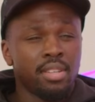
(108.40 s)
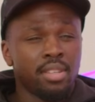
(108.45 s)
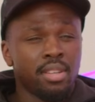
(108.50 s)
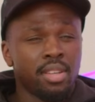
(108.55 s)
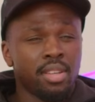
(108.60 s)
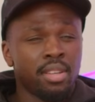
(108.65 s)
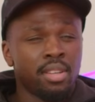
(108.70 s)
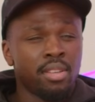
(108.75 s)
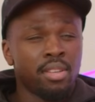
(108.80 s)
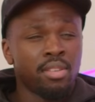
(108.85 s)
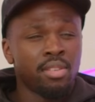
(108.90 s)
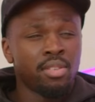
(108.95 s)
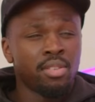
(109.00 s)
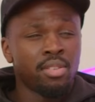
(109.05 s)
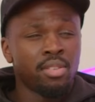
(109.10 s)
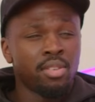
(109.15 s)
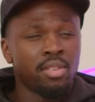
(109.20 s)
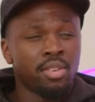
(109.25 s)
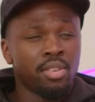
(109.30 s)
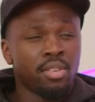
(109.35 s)
in
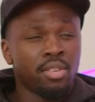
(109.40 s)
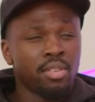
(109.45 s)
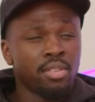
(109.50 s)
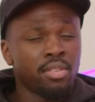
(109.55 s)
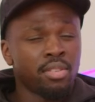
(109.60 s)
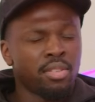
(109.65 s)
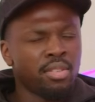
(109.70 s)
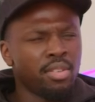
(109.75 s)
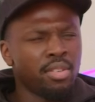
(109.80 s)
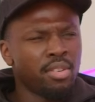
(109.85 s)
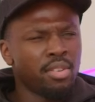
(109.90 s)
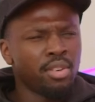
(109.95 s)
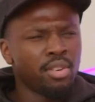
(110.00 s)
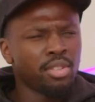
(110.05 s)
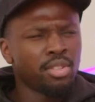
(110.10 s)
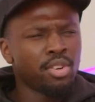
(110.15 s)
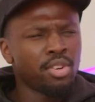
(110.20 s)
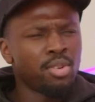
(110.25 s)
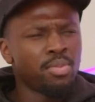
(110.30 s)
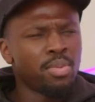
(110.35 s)
the
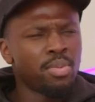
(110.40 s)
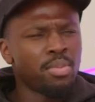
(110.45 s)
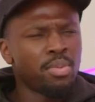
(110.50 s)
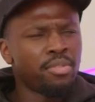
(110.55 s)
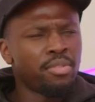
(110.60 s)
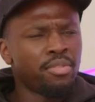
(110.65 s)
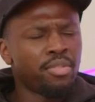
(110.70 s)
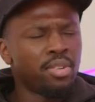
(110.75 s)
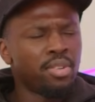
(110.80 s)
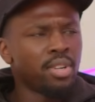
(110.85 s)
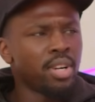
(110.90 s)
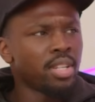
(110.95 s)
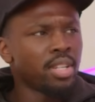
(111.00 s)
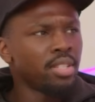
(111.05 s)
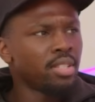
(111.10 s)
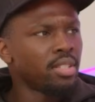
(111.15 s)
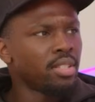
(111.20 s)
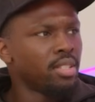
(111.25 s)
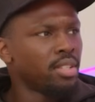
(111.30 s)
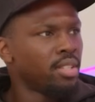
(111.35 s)
October before us.